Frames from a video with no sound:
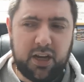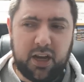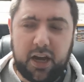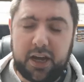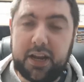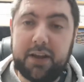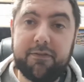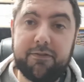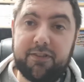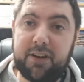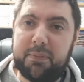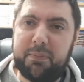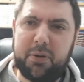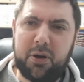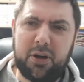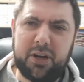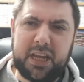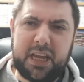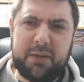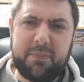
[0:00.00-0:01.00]
and then flip
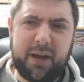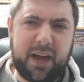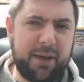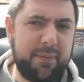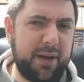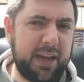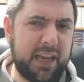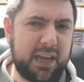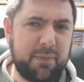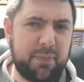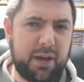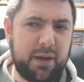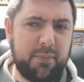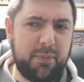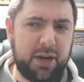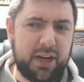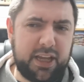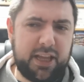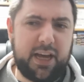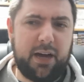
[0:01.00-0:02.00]
it on eBay and make a bit of
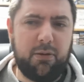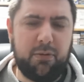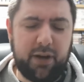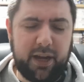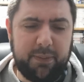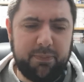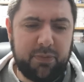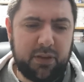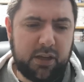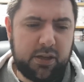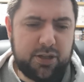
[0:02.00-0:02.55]
money that way.